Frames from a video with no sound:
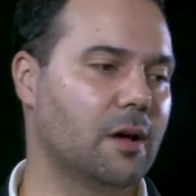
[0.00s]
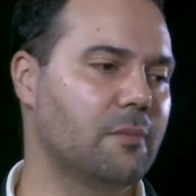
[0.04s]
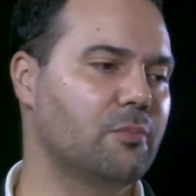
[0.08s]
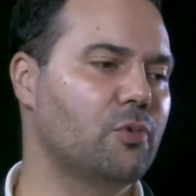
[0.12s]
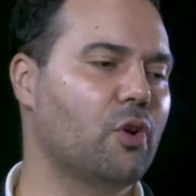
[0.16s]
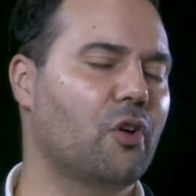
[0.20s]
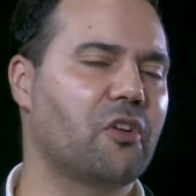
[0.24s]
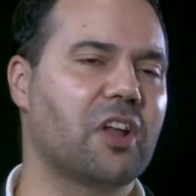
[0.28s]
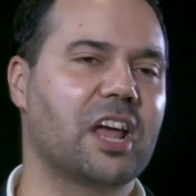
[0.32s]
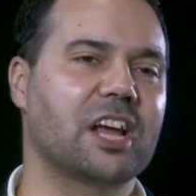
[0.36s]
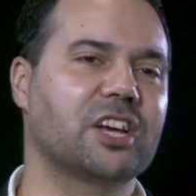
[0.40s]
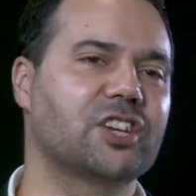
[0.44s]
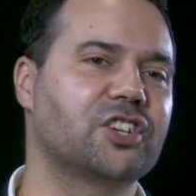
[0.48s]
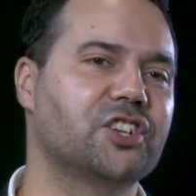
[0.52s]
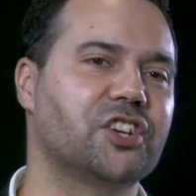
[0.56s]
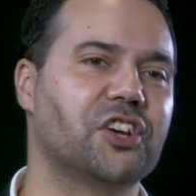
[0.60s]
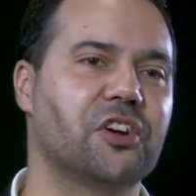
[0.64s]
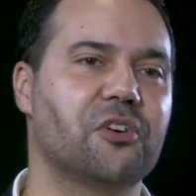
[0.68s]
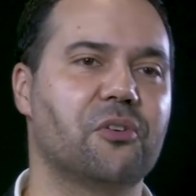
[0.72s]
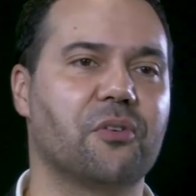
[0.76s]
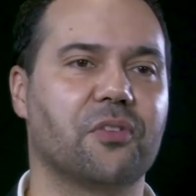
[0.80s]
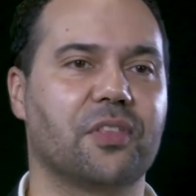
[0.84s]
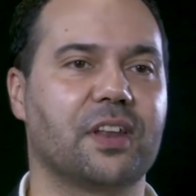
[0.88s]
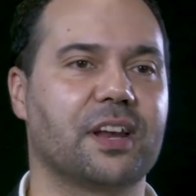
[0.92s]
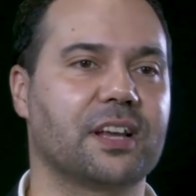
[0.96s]
Not next
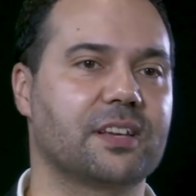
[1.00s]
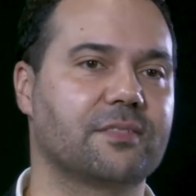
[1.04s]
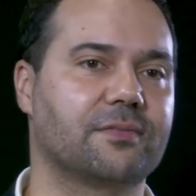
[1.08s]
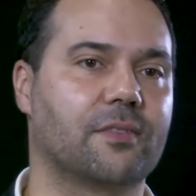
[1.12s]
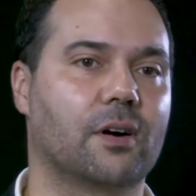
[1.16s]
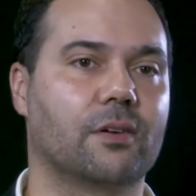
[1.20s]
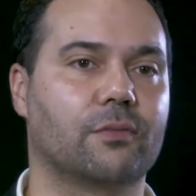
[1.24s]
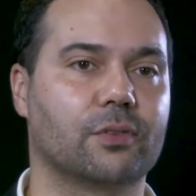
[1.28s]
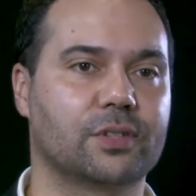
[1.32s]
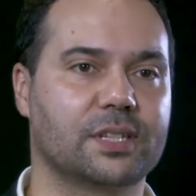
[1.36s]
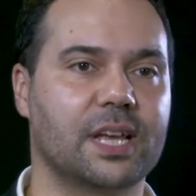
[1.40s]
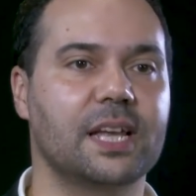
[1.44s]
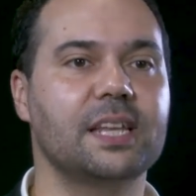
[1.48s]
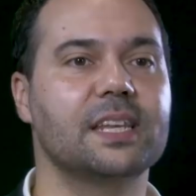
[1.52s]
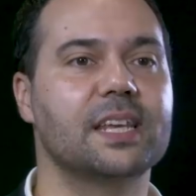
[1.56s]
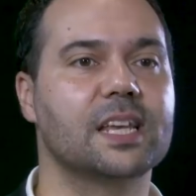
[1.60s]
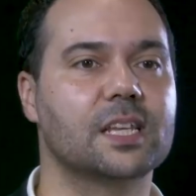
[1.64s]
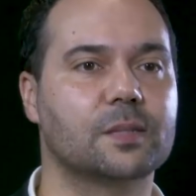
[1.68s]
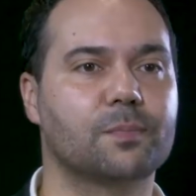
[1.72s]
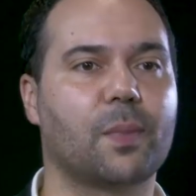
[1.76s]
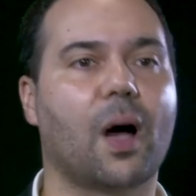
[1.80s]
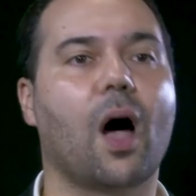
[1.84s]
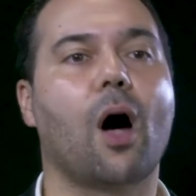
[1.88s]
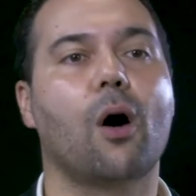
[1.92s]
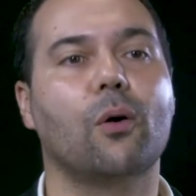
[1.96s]
year or in the next 5 or 10
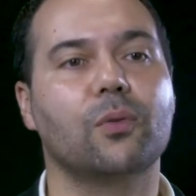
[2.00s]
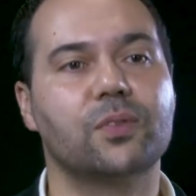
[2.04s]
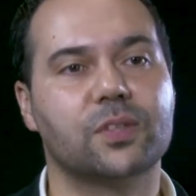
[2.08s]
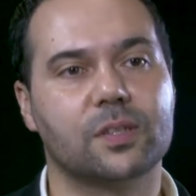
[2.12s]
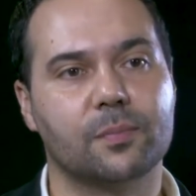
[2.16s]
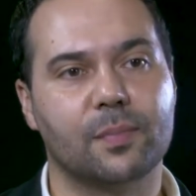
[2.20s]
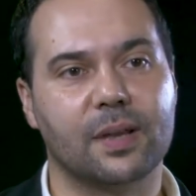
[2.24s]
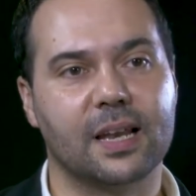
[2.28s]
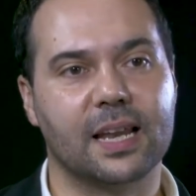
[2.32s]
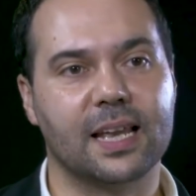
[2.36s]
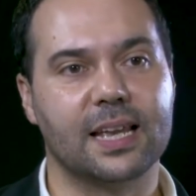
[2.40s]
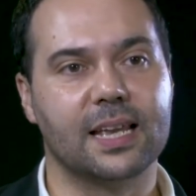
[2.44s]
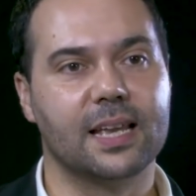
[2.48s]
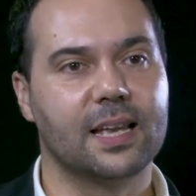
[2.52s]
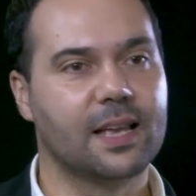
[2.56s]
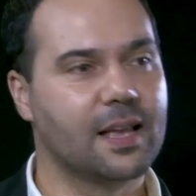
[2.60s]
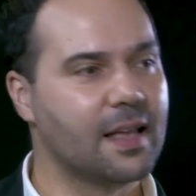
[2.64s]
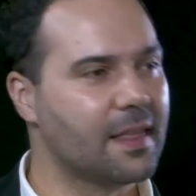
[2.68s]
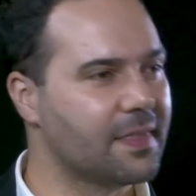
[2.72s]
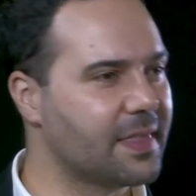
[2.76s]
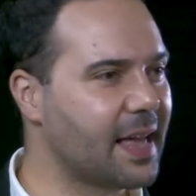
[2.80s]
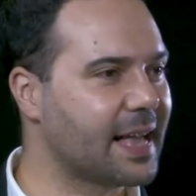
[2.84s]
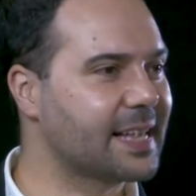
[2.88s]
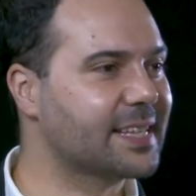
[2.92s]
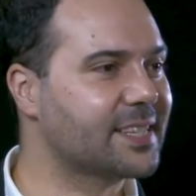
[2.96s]
years, but ultimately,
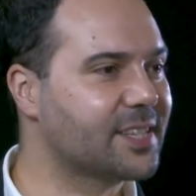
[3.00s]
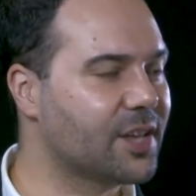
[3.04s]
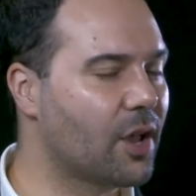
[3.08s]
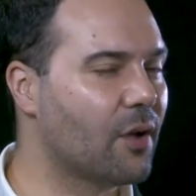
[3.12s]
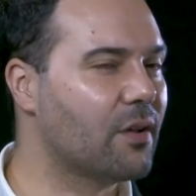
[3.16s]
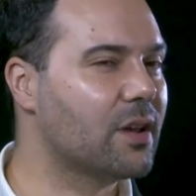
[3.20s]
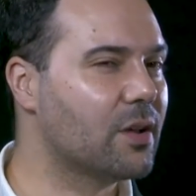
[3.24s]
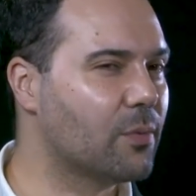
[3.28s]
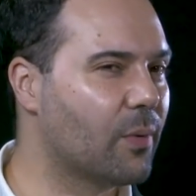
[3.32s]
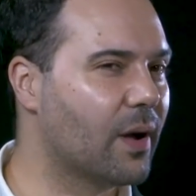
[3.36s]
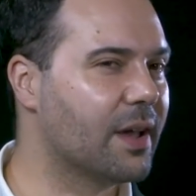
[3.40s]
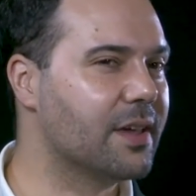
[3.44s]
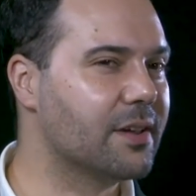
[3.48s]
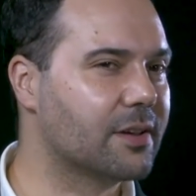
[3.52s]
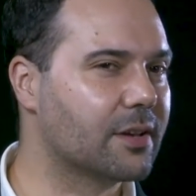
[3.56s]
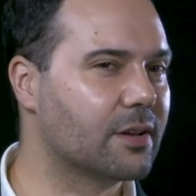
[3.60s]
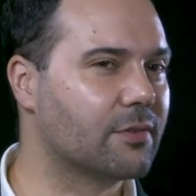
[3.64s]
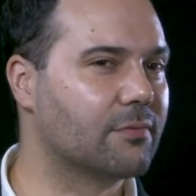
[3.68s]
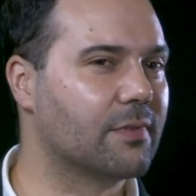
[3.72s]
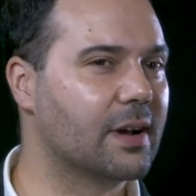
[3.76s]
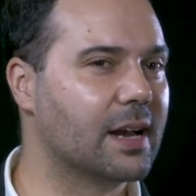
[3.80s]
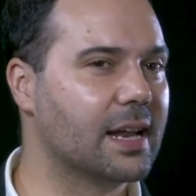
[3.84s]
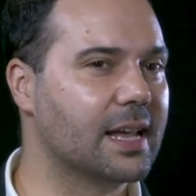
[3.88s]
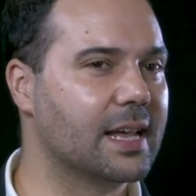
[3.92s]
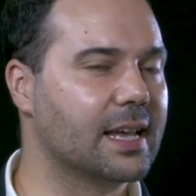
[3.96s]
that's the only way you
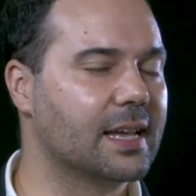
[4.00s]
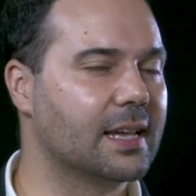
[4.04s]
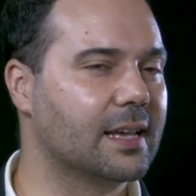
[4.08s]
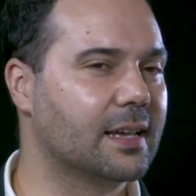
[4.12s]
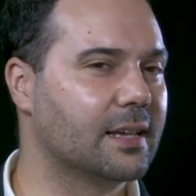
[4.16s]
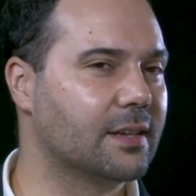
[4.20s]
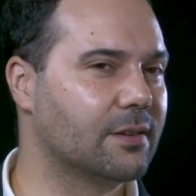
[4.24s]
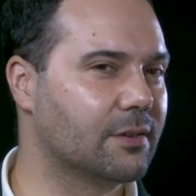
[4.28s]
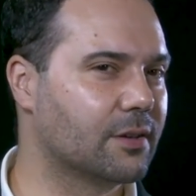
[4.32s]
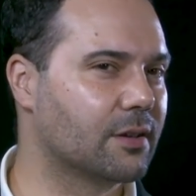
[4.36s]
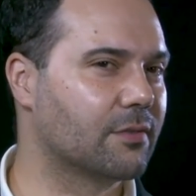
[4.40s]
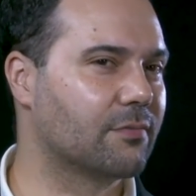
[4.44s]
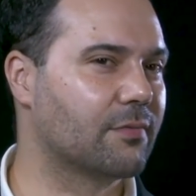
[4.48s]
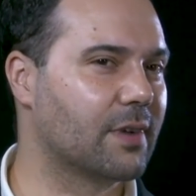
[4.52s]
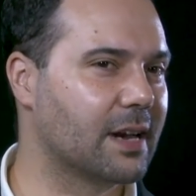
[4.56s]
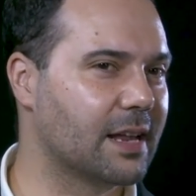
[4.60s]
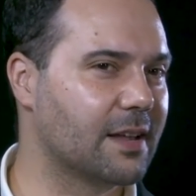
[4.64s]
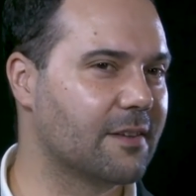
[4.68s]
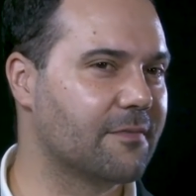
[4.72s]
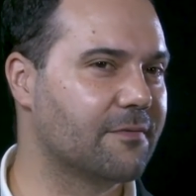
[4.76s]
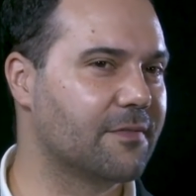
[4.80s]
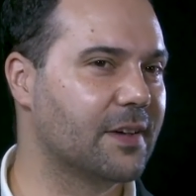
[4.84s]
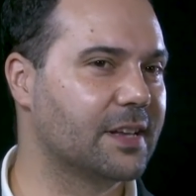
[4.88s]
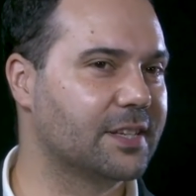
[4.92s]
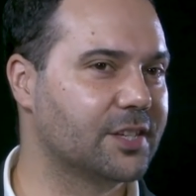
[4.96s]
can really
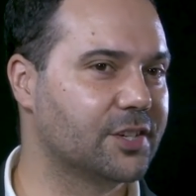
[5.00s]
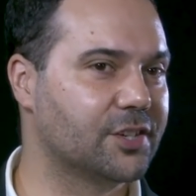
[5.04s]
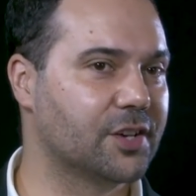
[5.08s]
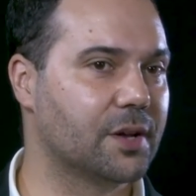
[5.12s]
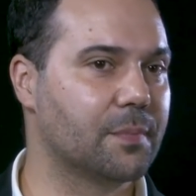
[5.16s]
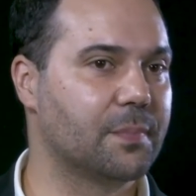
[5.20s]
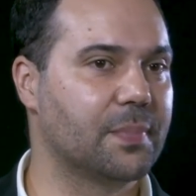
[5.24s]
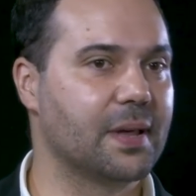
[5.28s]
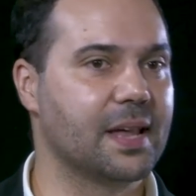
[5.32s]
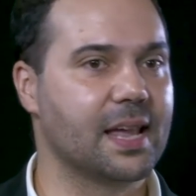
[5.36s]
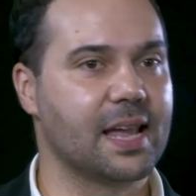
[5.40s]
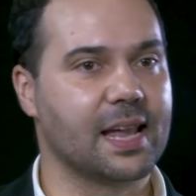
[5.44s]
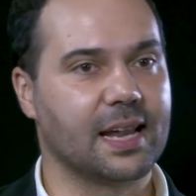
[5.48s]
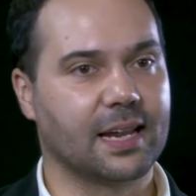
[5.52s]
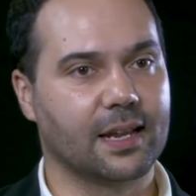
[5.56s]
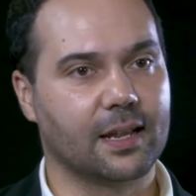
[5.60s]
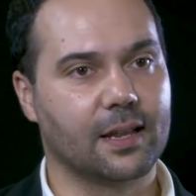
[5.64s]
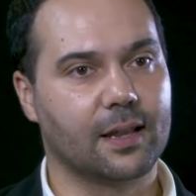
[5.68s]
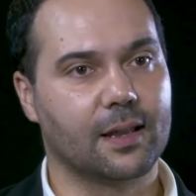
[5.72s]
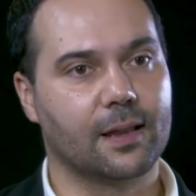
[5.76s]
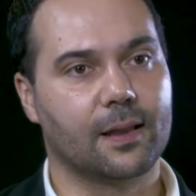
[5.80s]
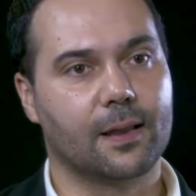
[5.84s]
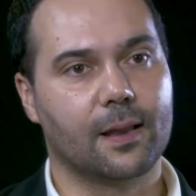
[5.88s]
envisage it being